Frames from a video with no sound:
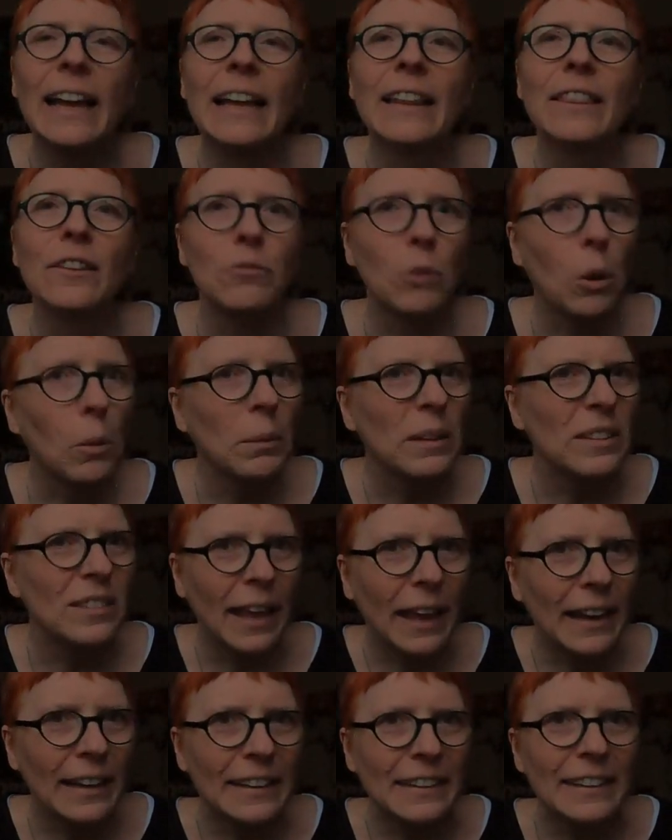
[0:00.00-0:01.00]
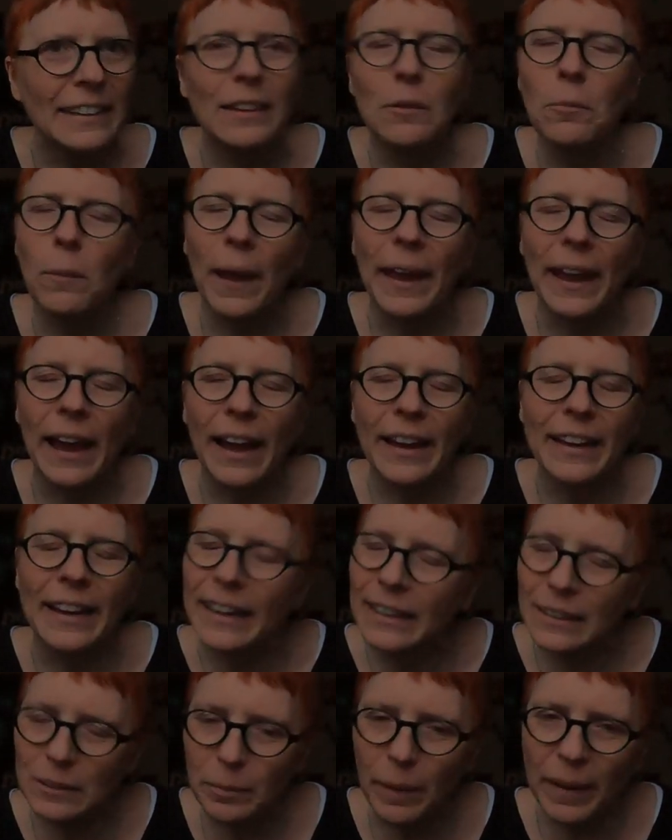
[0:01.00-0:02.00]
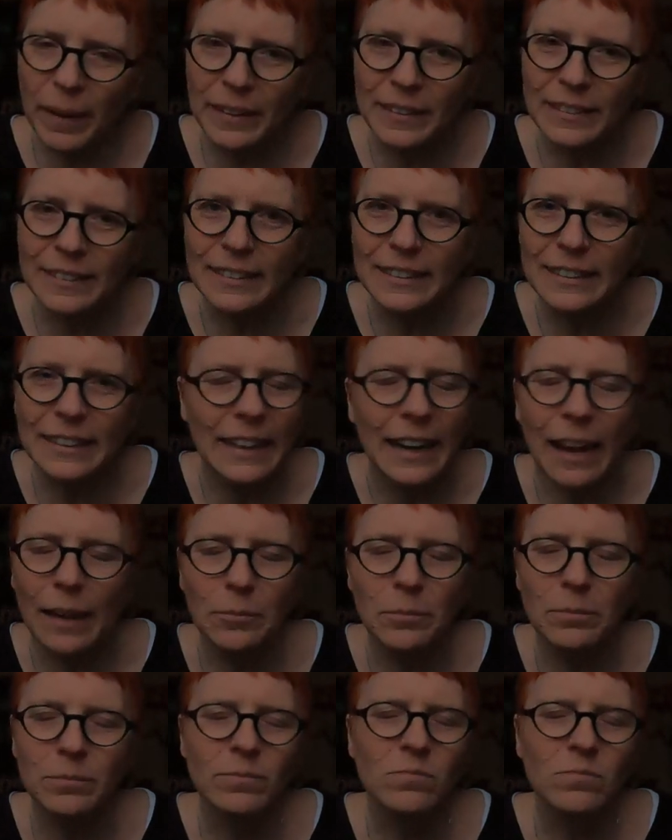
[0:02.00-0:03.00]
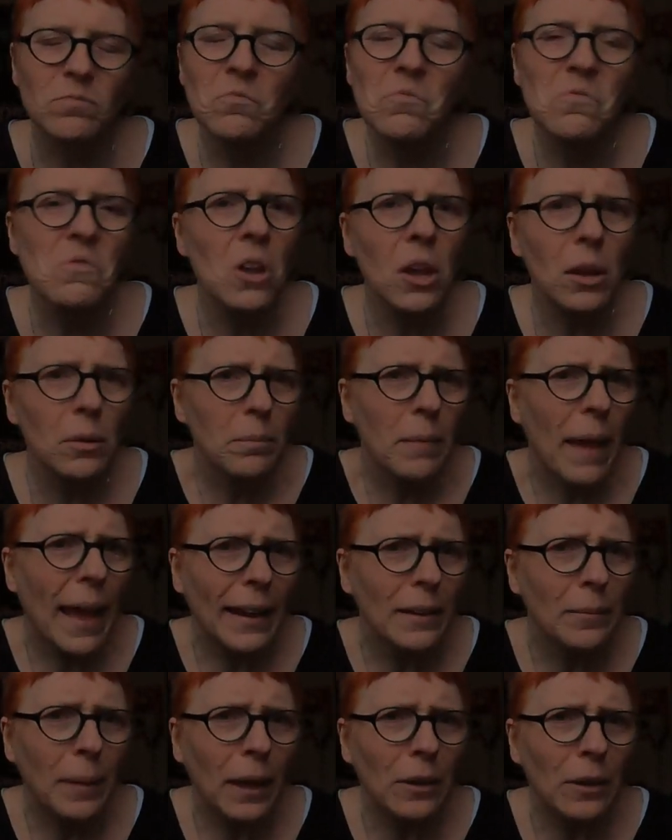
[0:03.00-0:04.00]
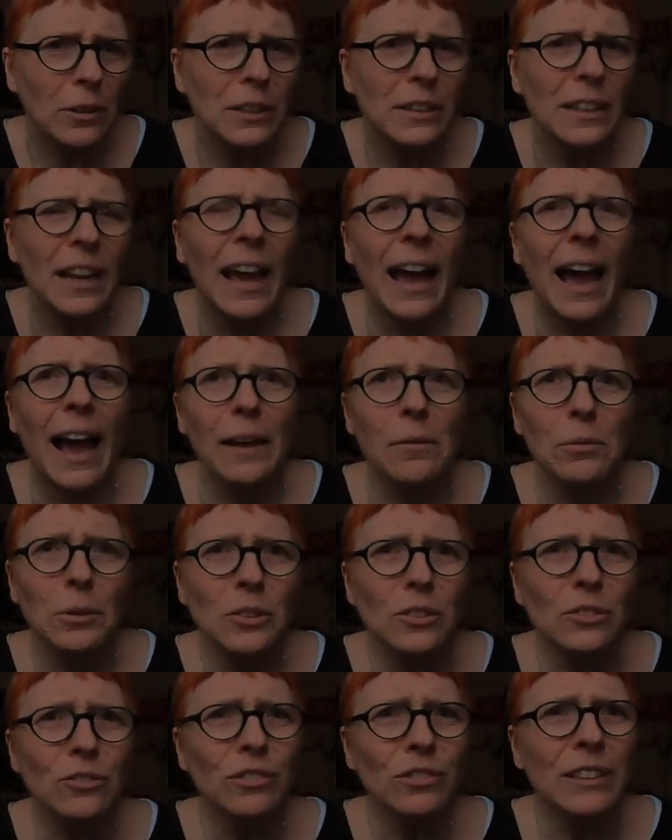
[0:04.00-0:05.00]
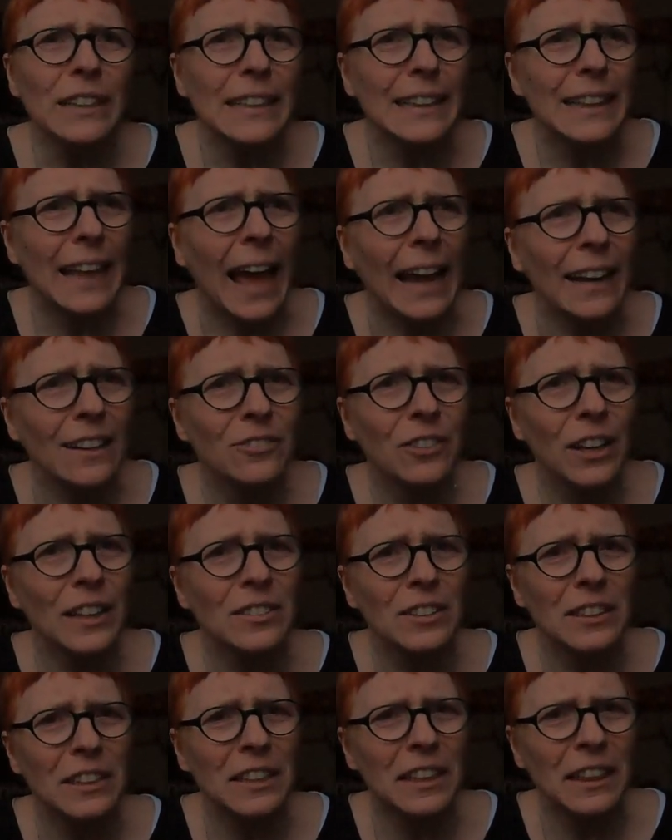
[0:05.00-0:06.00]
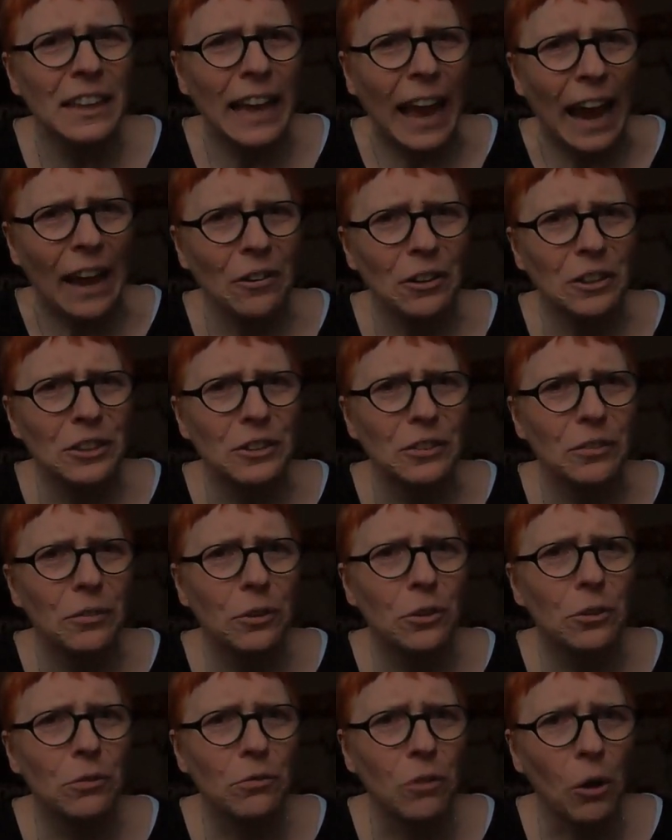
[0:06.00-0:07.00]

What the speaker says: The romance ended the way I expected it, and I'm not mad about it. I wasn't really that invested in the characters for the